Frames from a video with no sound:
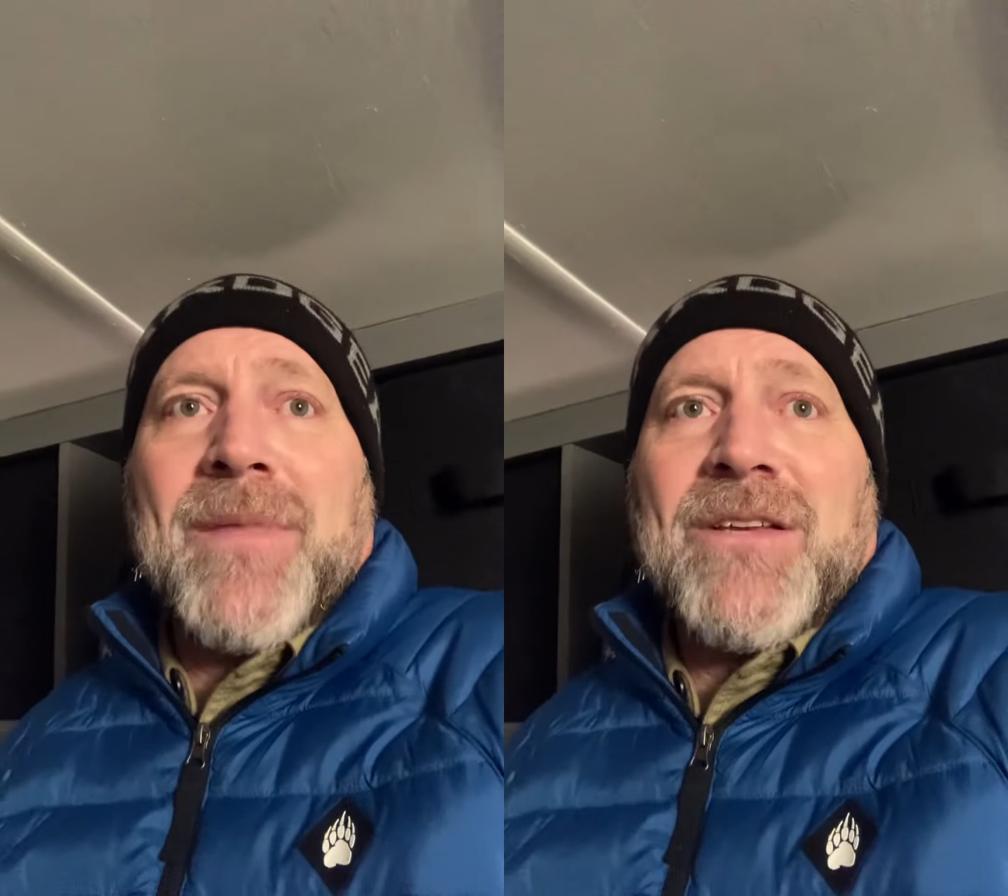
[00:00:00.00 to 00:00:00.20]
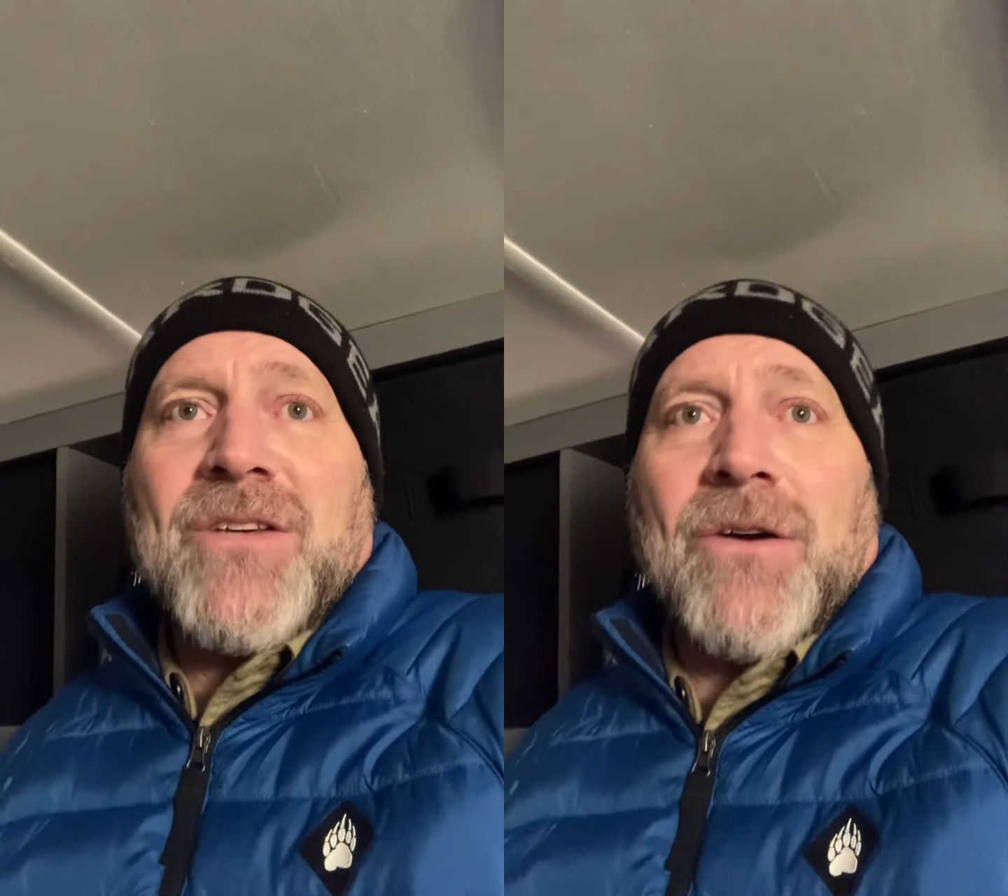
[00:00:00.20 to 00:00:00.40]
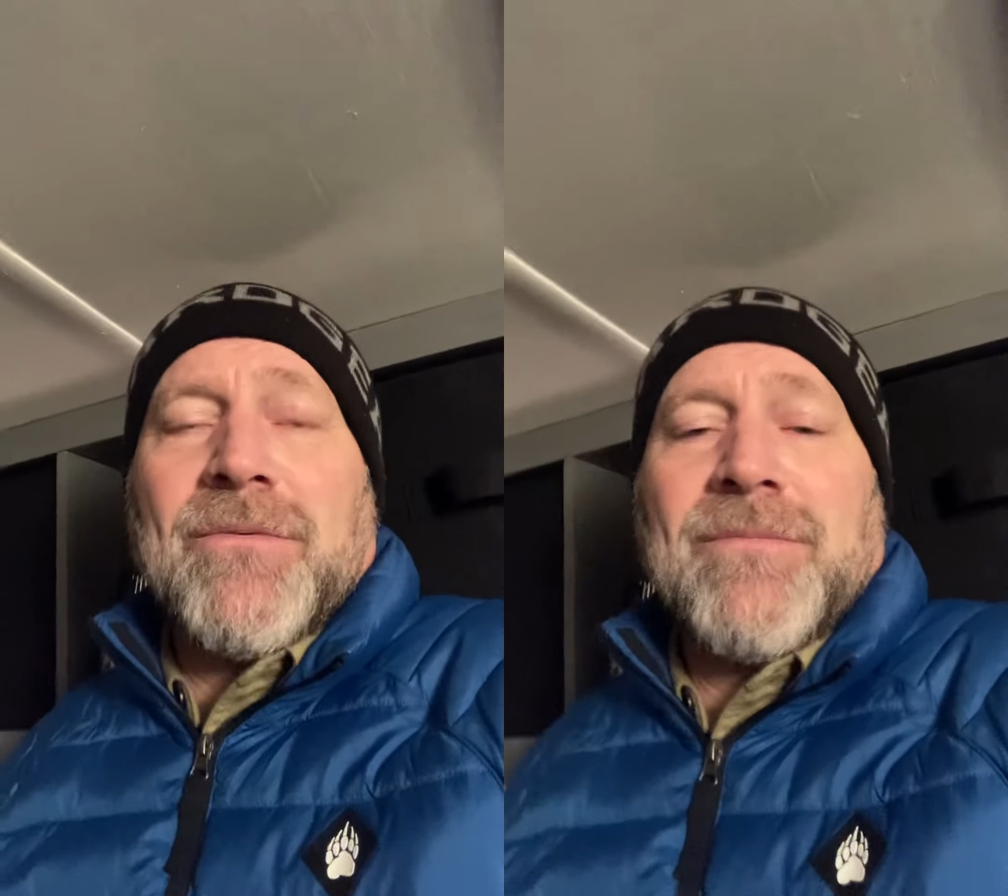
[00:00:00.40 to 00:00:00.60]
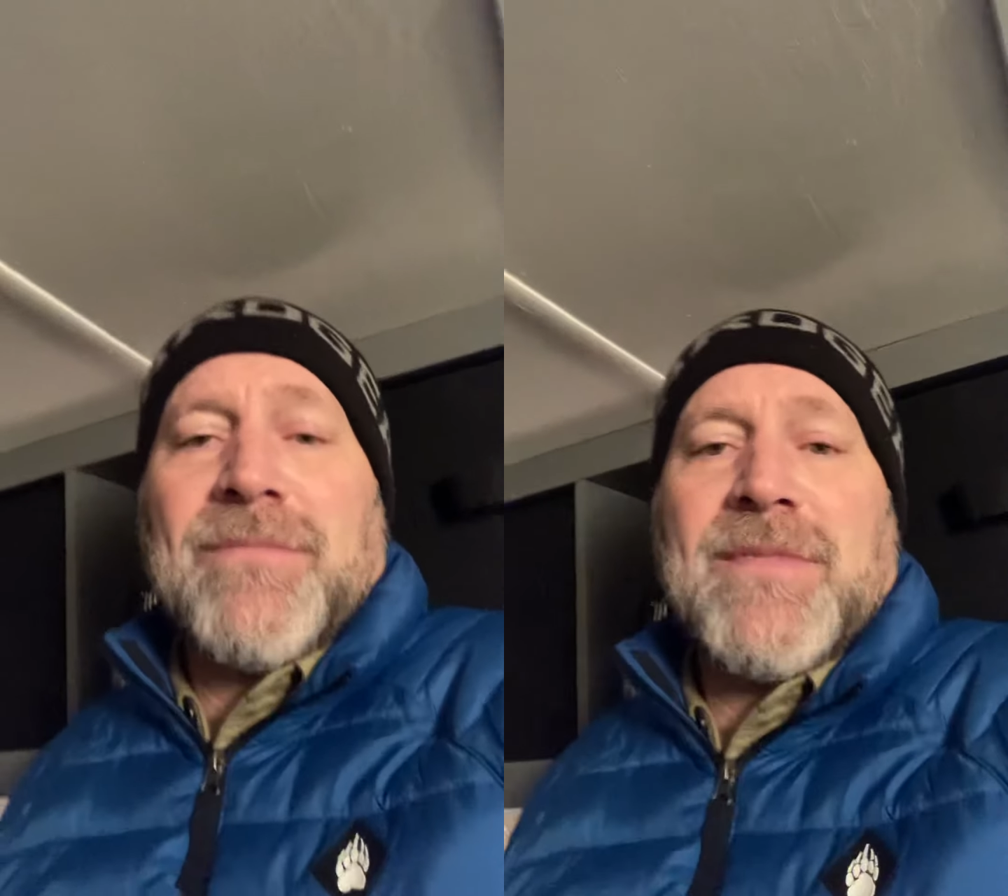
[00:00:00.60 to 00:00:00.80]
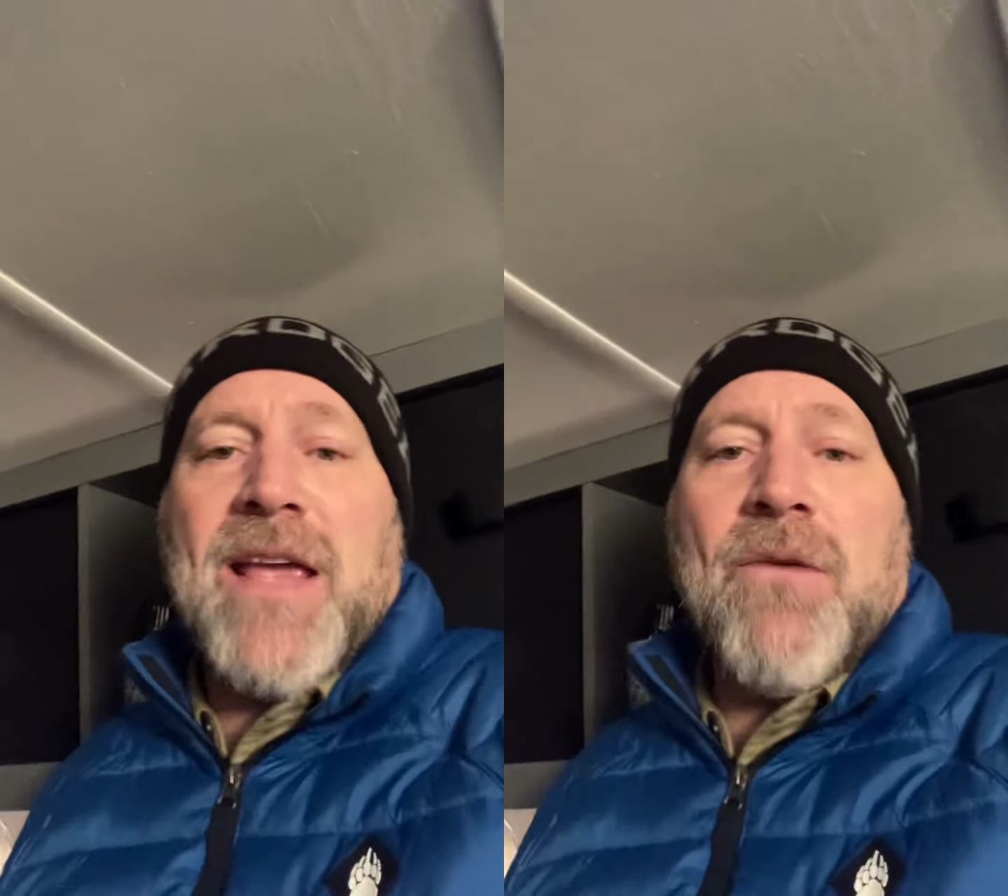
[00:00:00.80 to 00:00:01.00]
So
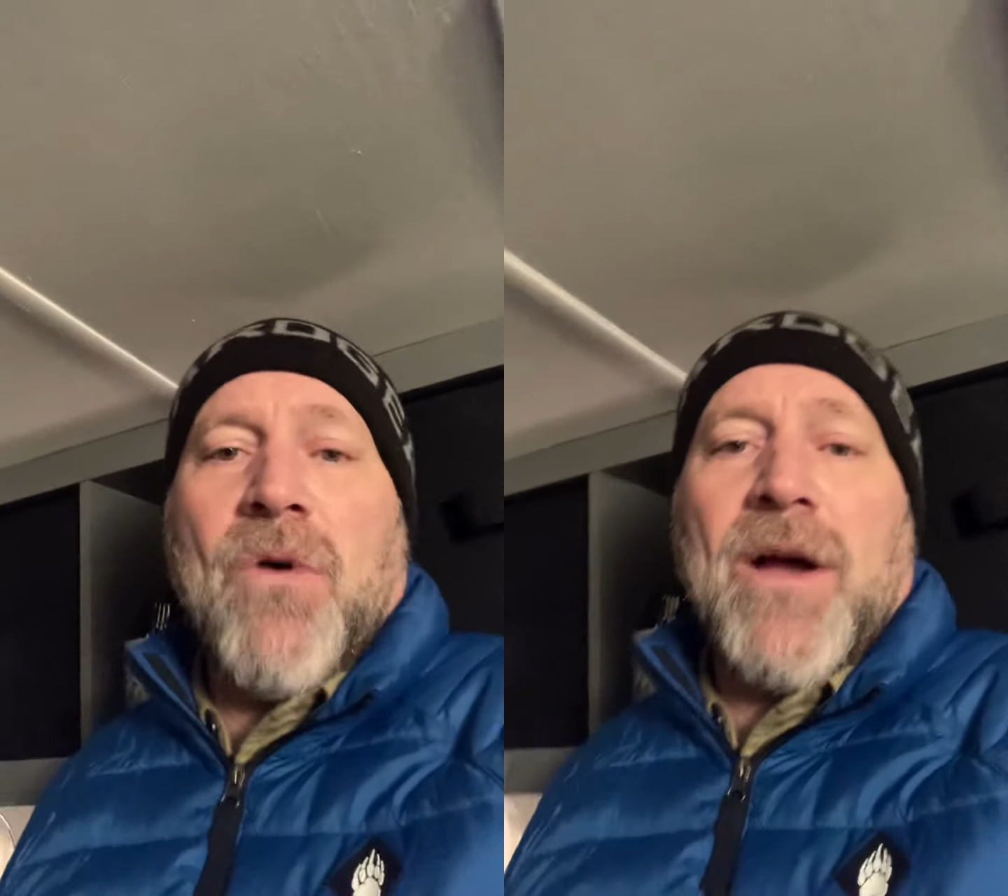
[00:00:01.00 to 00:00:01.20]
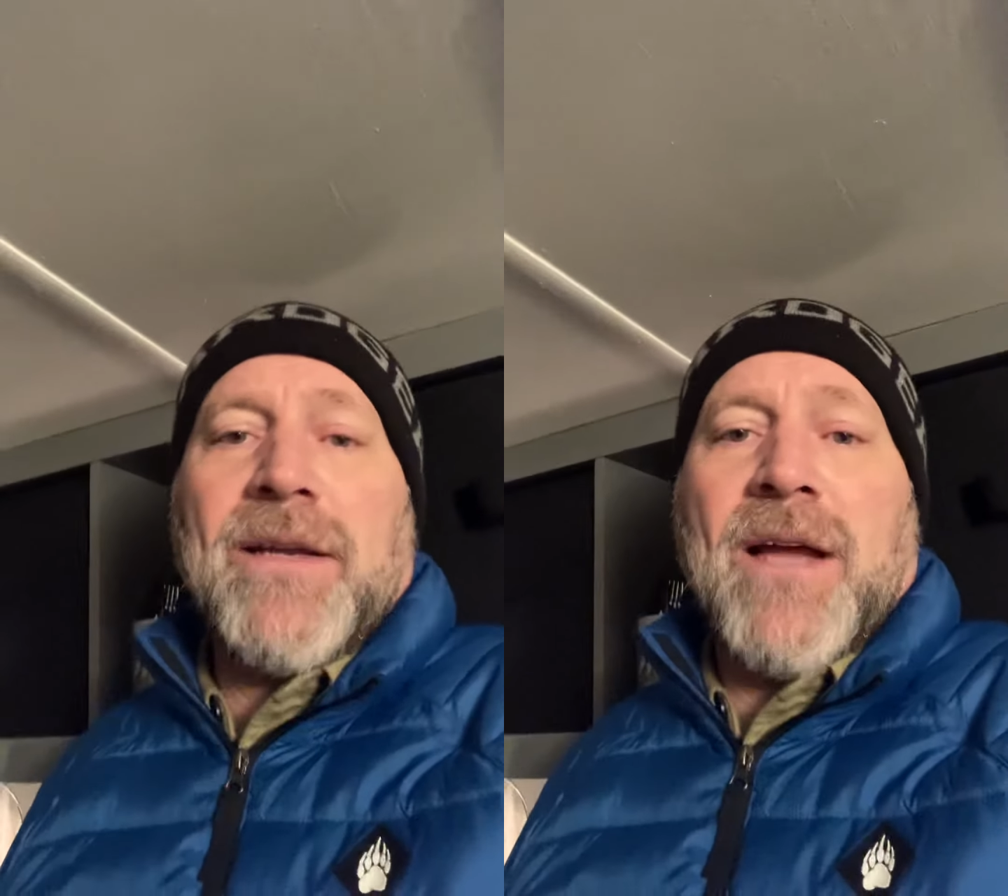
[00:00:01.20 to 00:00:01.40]
day one,